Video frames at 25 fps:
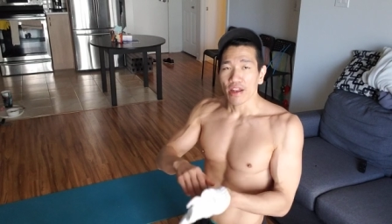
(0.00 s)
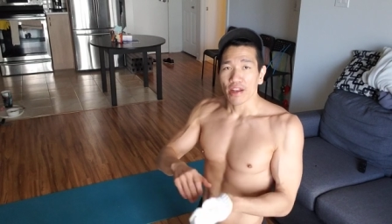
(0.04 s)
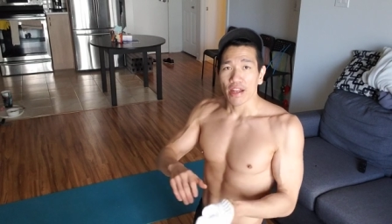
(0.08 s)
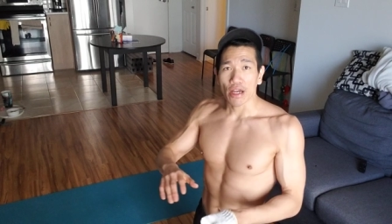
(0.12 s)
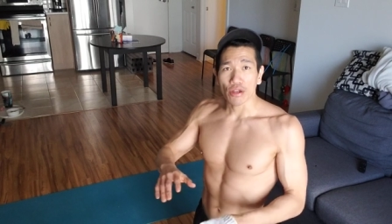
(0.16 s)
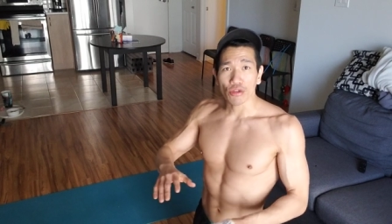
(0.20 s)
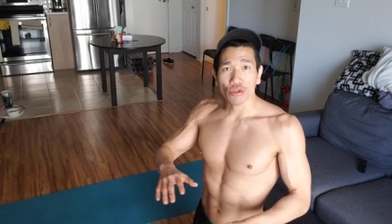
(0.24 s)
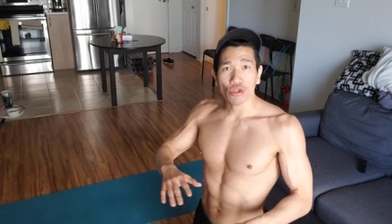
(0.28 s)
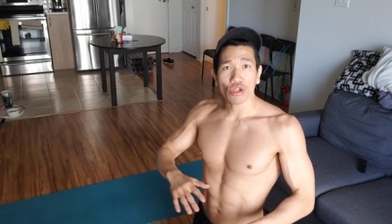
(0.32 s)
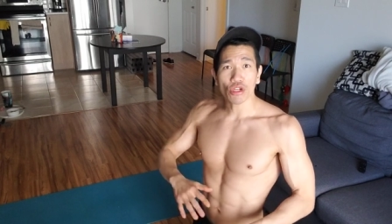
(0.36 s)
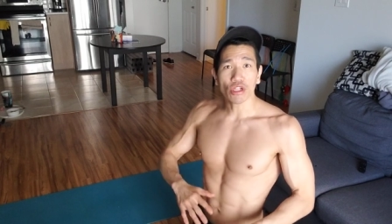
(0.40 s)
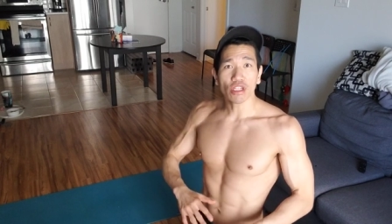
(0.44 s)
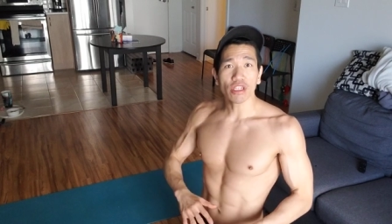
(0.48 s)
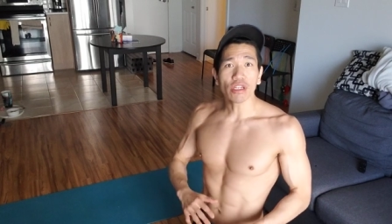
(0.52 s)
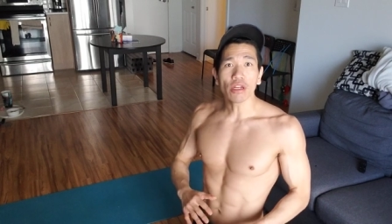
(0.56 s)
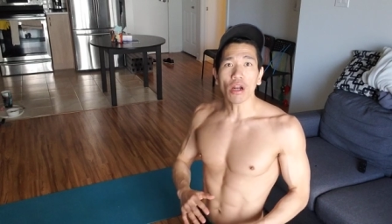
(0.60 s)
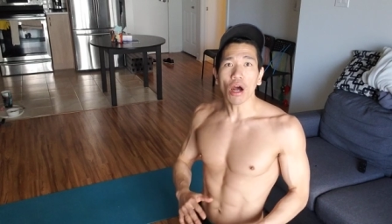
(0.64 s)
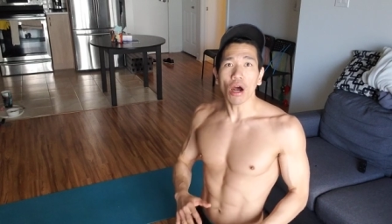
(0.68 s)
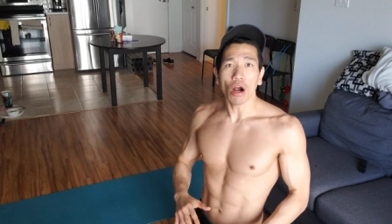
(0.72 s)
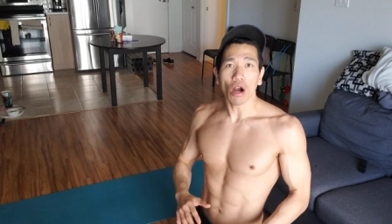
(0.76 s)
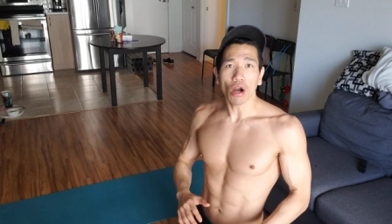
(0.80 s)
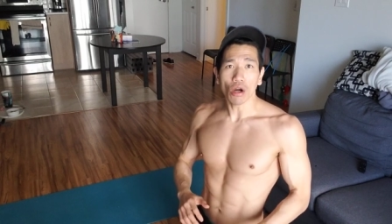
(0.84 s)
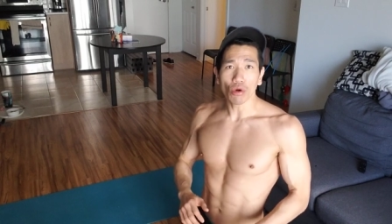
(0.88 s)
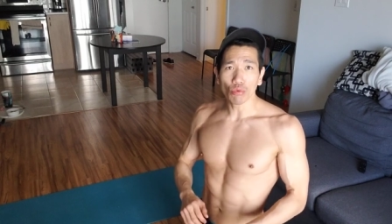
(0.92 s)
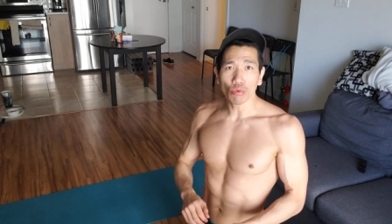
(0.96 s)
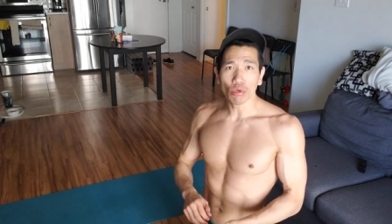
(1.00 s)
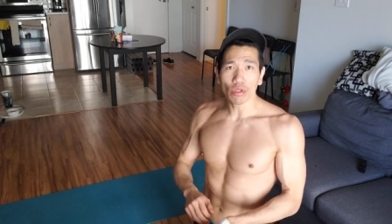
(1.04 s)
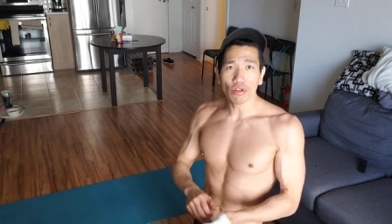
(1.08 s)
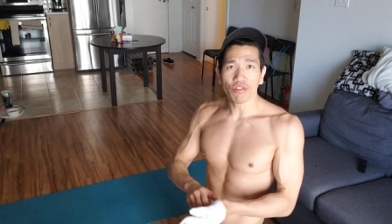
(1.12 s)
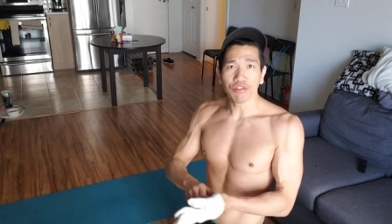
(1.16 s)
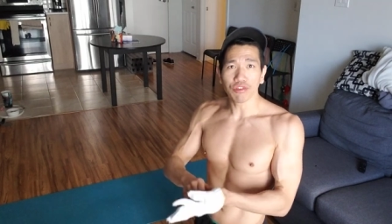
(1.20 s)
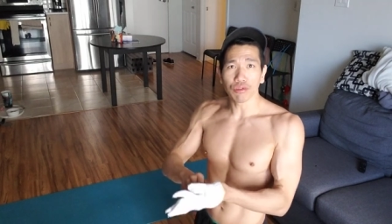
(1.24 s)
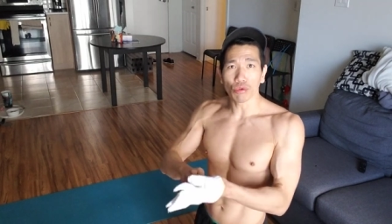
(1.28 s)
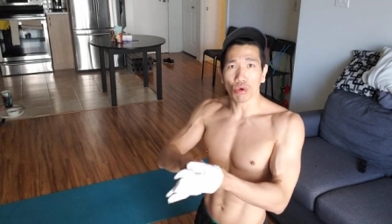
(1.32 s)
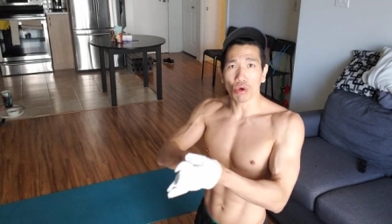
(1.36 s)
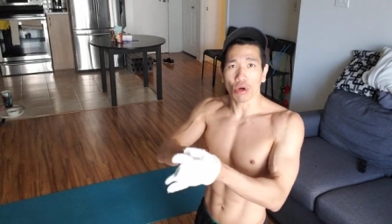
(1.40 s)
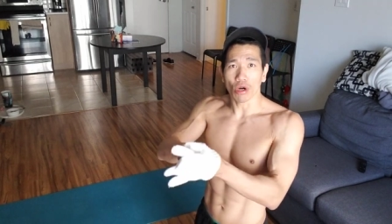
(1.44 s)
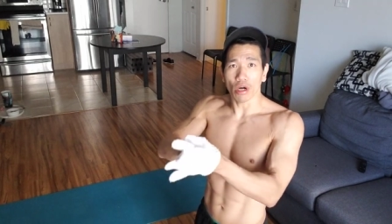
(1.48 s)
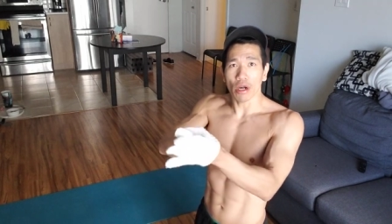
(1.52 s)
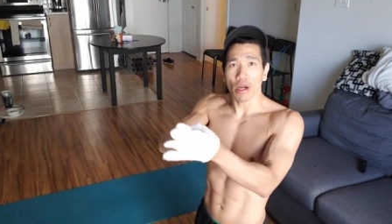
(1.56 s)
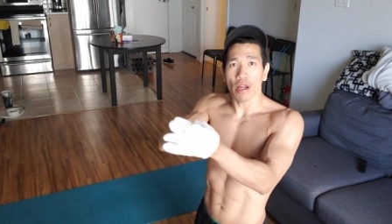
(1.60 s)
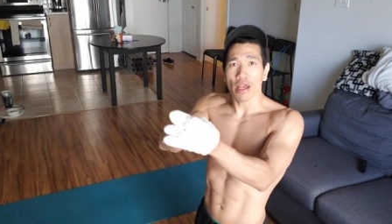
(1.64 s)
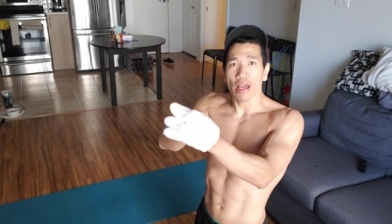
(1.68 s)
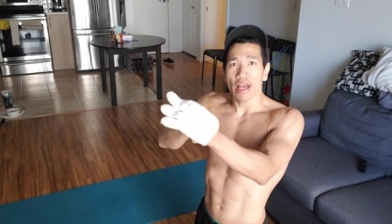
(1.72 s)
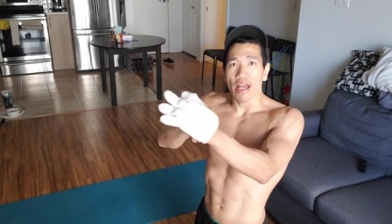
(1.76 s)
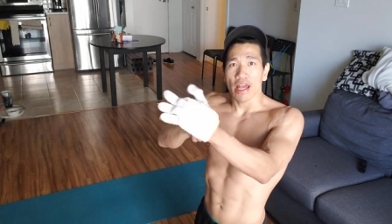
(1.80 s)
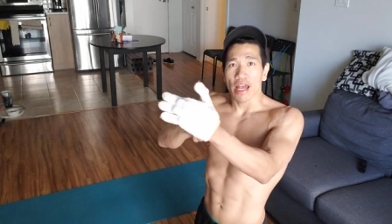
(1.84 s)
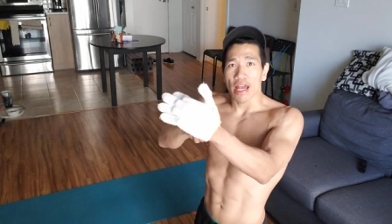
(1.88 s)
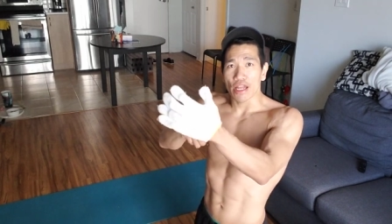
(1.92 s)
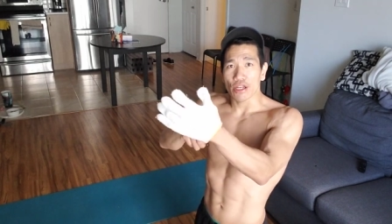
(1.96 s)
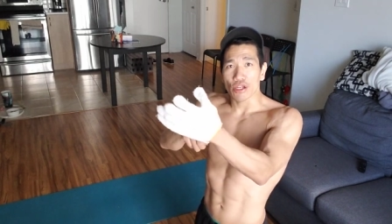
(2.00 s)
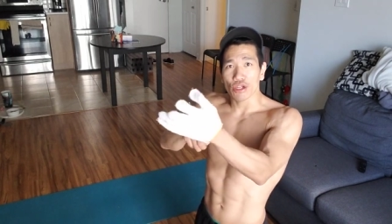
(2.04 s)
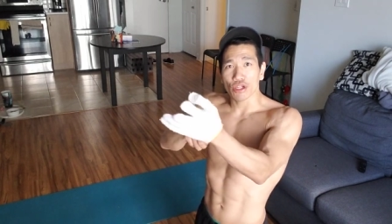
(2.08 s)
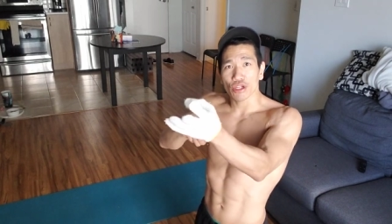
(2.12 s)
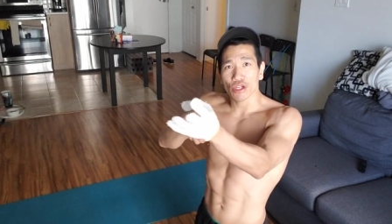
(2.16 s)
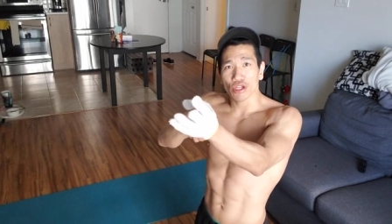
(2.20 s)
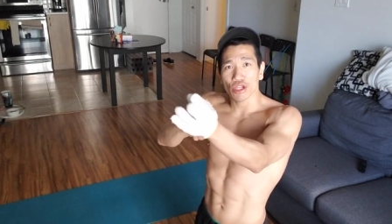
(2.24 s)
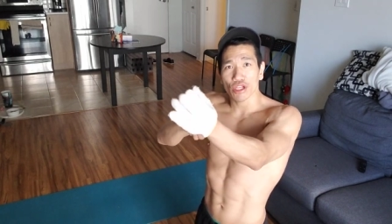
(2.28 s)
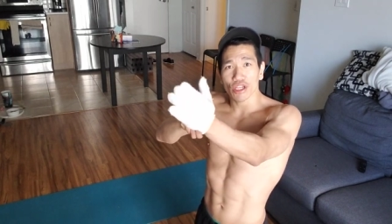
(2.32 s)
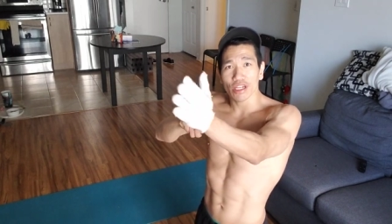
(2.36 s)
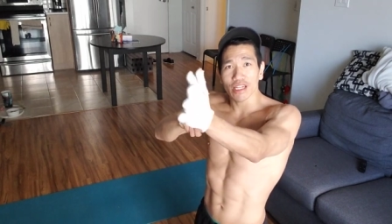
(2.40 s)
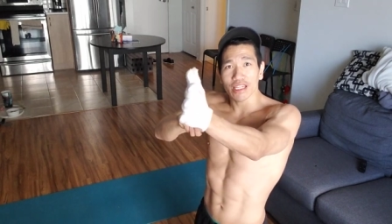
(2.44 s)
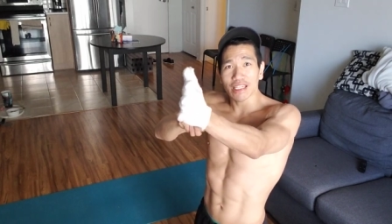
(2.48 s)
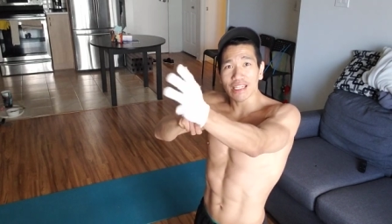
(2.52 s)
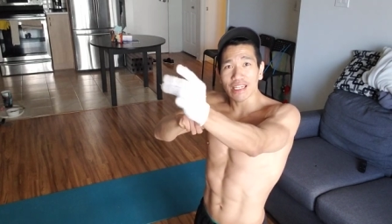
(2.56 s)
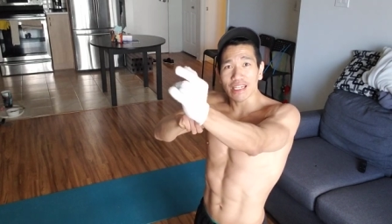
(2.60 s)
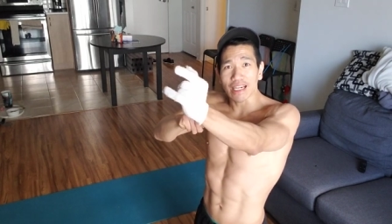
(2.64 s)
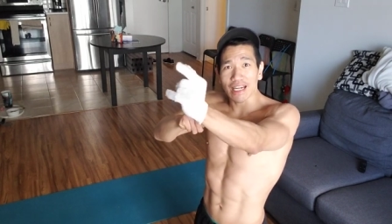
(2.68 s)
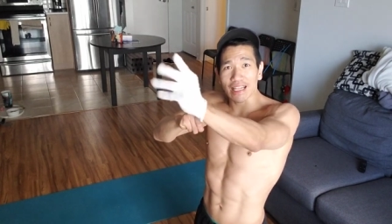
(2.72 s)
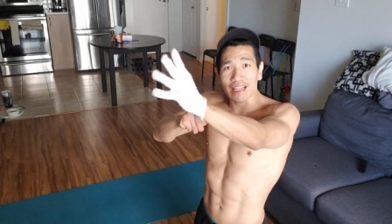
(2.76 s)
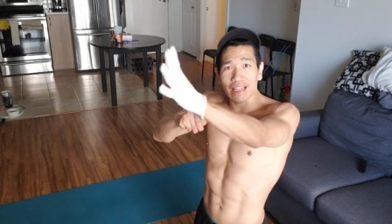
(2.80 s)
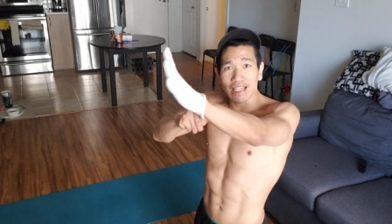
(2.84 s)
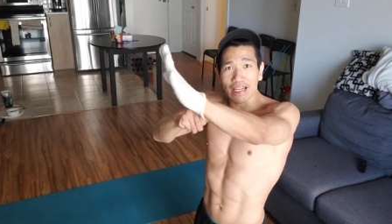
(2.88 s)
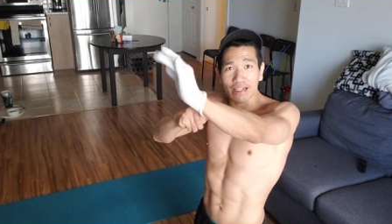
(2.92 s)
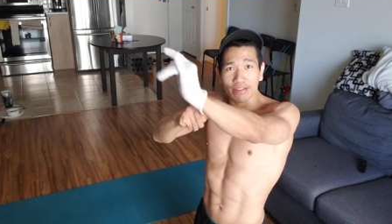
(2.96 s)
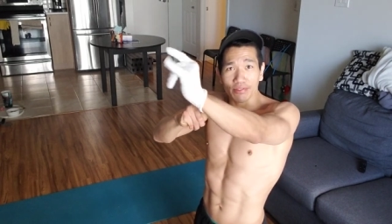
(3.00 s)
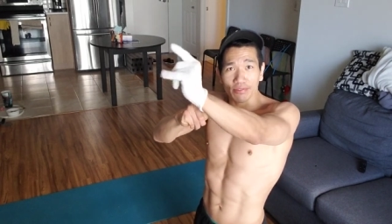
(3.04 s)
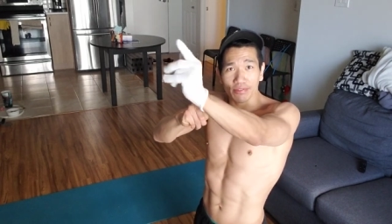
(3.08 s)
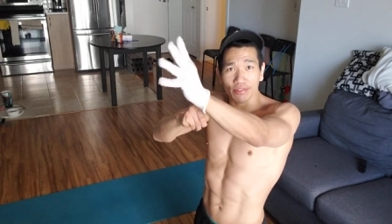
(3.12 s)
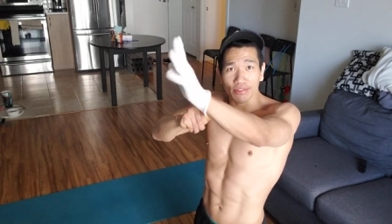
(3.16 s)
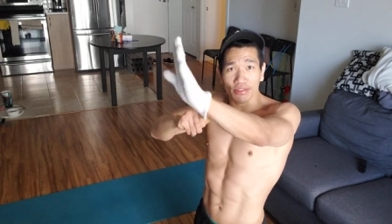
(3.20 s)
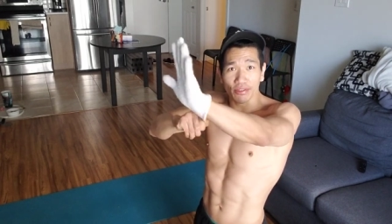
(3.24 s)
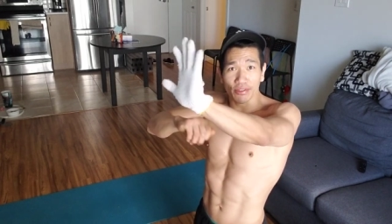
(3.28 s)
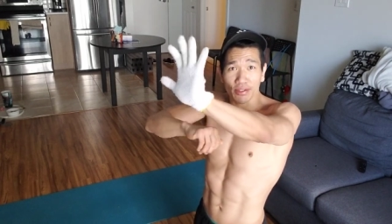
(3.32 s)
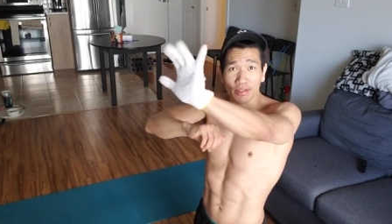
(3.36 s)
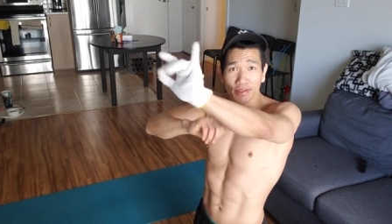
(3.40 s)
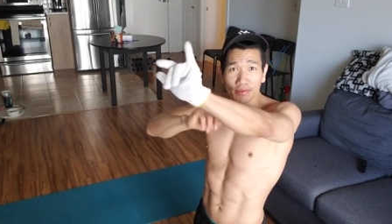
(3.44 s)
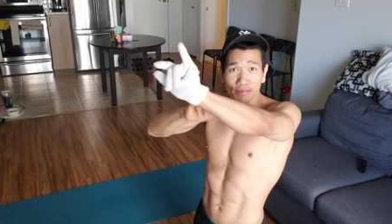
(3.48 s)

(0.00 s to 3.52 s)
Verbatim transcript: Now you're gonna need a hardwood floor and you're gonna need a glove.